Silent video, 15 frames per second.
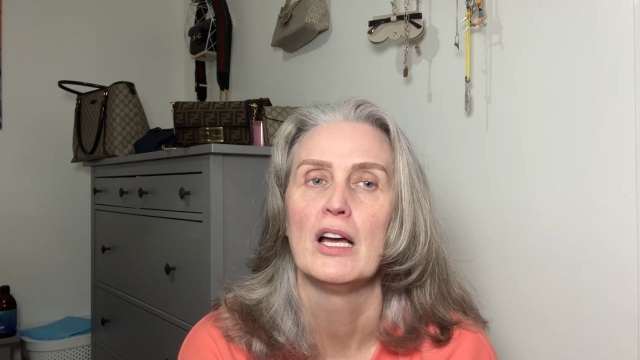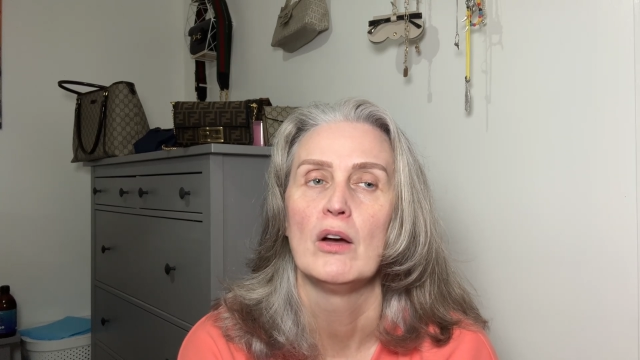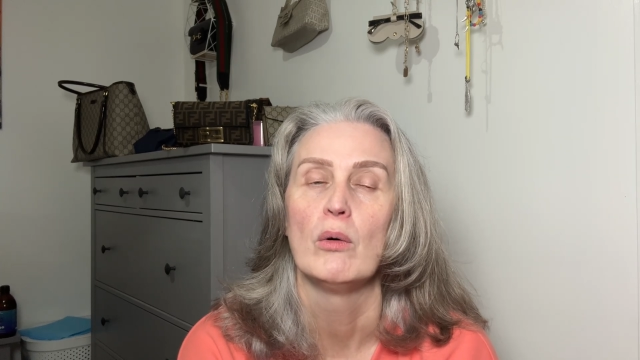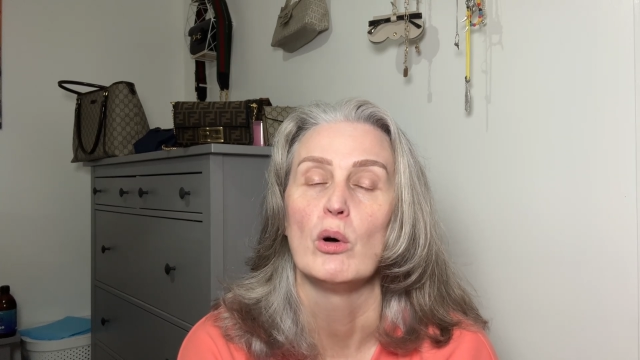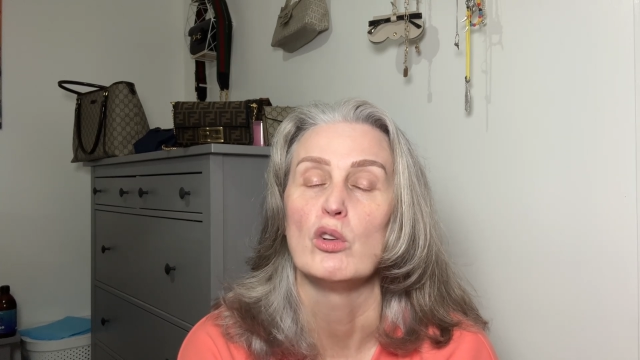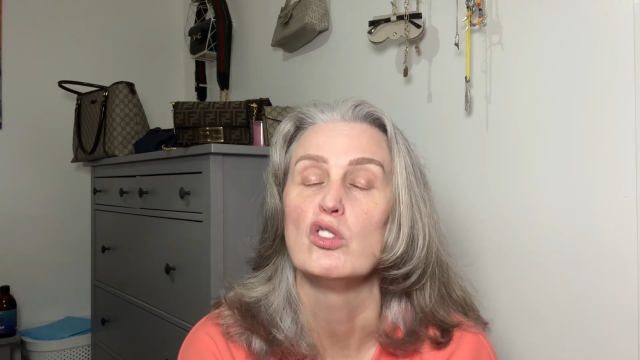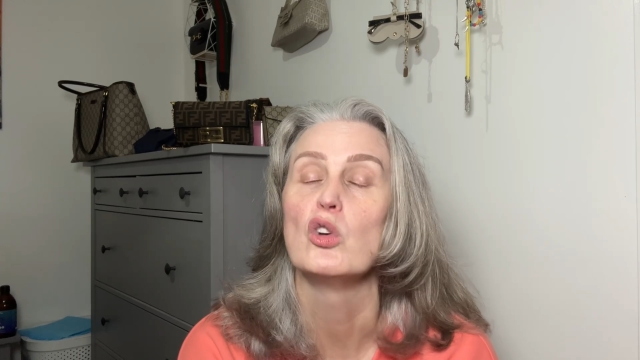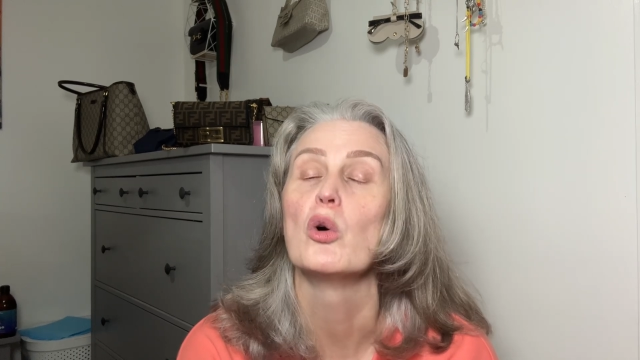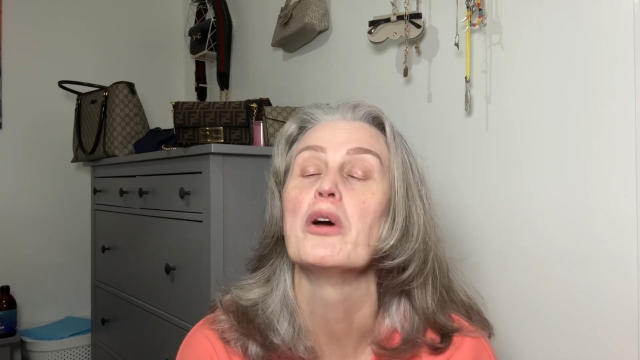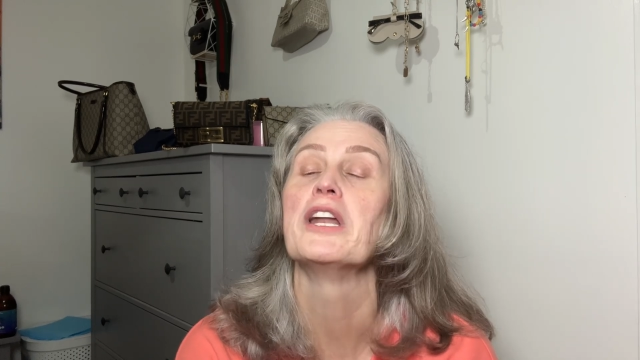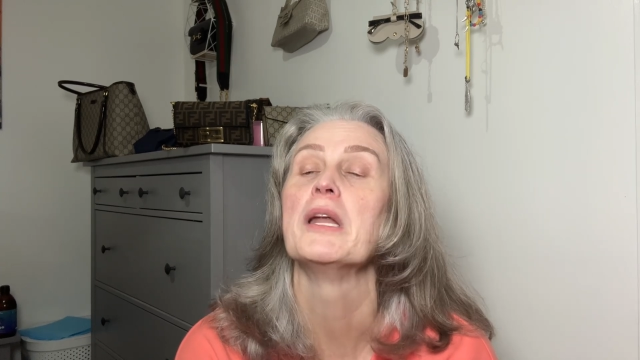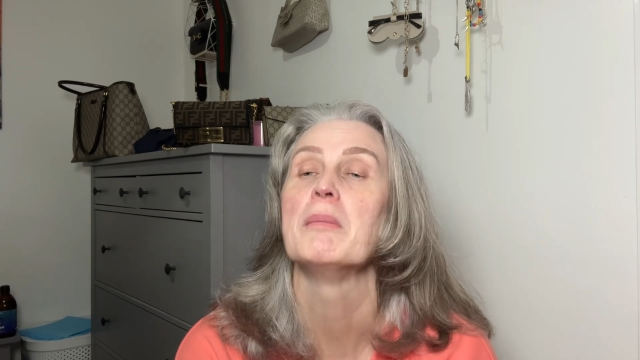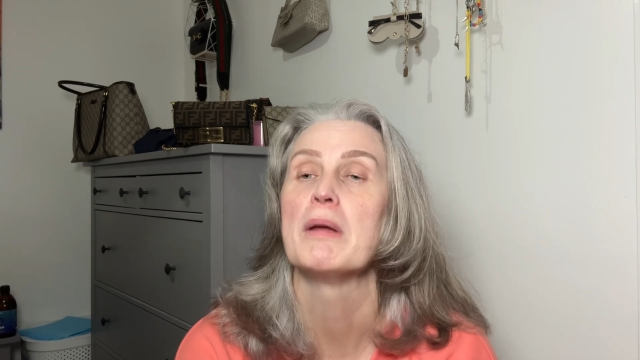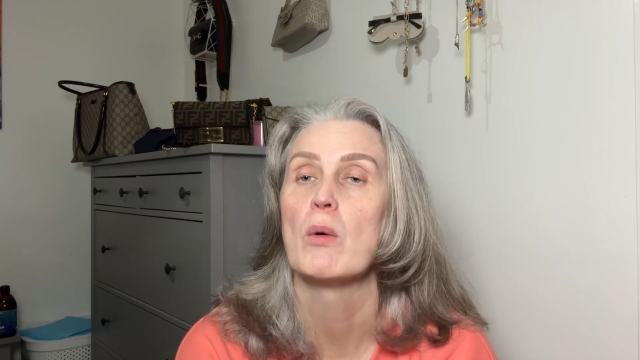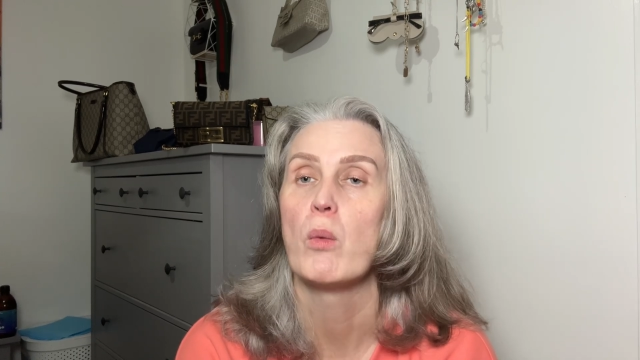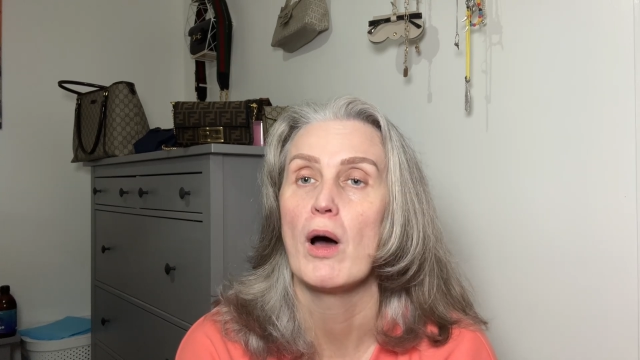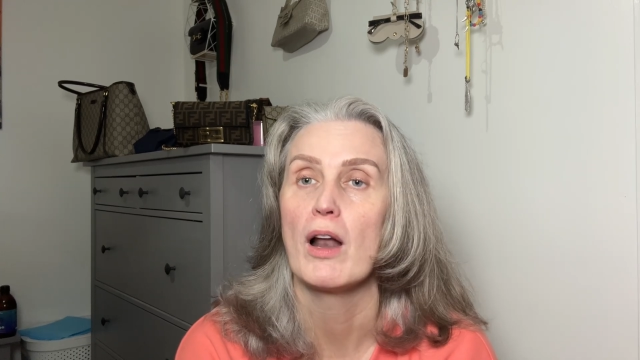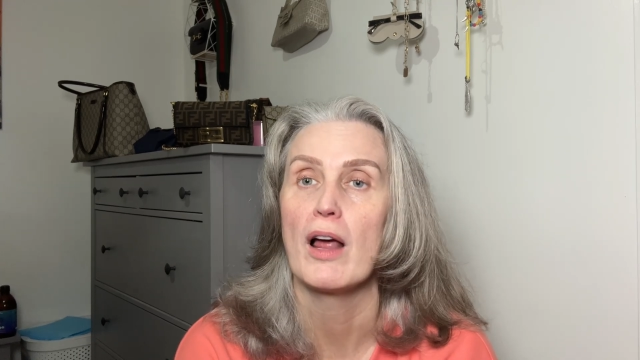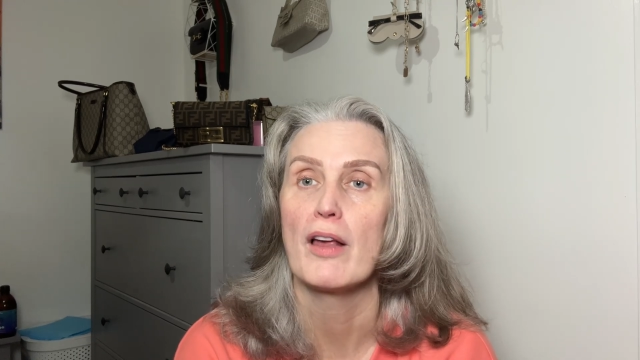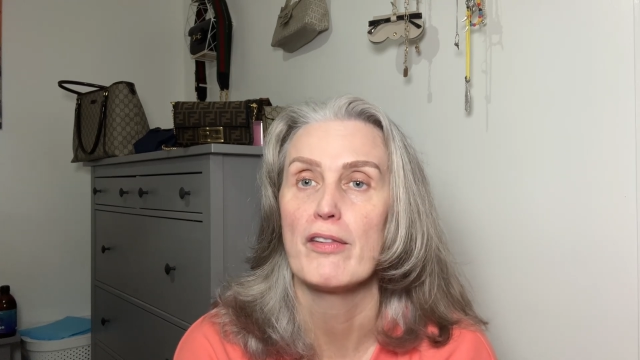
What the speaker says: or joining me while I